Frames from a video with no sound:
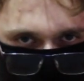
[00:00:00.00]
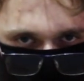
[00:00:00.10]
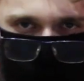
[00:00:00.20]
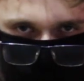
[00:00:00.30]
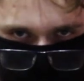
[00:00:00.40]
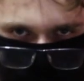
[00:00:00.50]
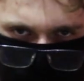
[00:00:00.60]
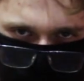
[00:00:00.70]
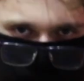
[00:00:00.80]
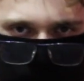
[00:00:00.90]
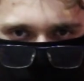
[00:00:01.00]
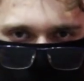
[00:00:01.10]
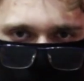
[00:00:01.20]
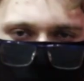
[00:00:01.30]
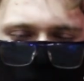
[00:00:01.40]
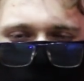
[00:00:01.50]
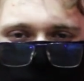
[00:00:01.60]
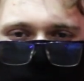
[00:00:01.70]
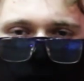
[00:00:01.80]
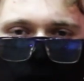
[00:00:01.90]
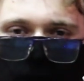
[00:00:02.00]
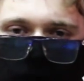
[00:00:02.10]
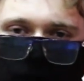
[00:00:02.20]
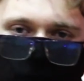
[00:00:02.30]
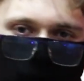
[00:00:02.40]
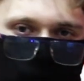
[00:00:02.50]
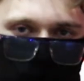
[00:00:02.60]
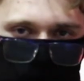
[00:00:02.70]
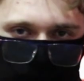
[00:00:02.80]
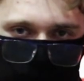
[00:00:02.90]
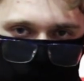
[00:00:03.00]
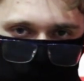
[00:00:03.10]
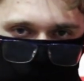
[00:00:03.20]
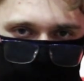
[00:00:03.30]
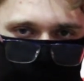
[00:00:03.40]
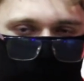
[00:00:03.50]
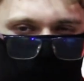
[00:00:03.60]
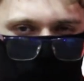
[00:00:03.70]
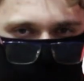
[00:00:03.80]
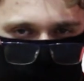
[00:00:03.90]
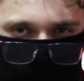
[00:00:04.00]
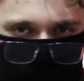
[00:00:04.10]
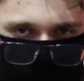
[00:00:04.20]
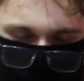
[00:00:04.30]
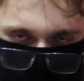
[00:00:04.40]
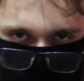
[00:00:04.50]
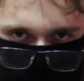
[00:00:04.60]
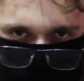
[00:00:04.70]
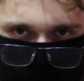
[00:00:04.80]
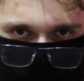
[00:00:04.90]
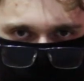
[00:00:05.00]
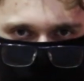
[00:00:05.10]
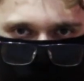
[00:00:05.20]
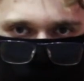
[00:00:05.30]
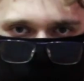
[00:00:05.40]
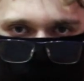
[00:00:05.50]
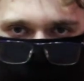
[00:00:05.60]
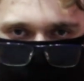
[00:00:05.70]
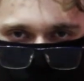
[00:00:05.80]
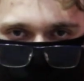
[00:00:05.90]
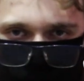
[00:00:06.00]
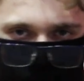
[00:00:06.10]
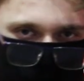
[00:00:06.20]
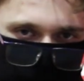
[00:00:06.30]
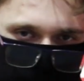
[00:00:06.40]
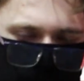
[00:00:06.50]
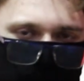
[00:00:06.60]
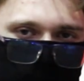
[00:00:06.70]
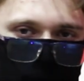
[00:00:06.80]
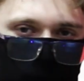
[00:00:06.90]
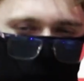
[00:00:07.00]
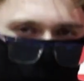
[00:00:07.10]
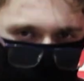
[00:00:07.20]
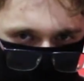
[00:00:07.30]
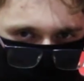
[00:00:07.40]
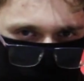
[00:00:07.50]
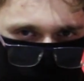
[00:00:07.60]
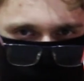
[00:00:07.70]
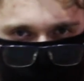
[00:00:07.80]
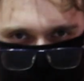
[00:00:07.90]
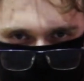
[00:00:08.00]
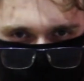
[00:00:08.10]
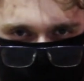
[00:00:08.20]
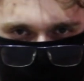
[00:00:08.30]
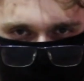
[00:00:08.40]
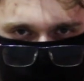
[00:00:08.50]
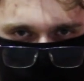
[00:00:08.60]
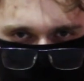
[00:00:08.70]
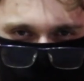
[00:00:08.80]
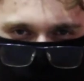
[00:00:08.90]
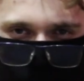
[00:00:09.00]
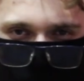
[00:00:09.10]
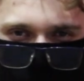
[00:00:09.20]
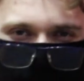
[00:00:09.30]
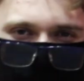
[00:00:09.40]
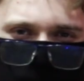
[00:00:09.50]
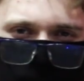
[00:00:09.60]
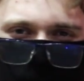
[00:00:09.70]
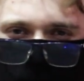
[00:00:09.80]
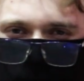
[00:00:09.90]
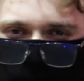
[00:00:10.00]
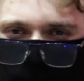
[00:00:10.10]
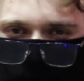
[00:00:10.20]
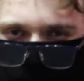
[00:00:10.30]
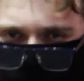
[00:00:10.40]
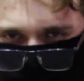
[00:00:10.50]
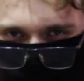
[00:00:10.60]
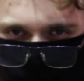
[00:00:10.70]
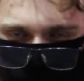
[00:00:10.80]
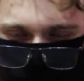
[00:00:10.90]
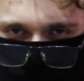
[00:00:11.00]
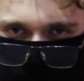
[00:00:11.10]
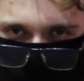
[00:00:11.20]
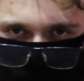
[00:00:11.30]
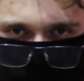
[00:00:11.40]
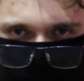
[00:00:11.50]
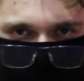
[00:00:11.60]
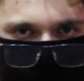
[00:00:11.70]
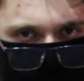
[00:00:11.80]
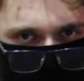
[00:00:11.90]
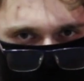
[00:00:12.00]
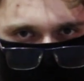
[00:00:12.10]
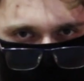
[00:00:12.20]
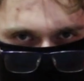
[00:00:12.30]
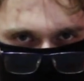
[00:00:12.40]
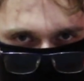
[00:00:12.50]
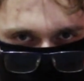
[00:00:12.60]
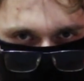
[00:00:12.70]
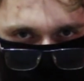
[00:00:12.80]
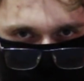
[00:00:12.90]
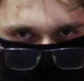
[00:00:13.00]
All in all of this is called aiming errors in the Russian or at the time Soviet terminology. So how do you decrease those aiming errors?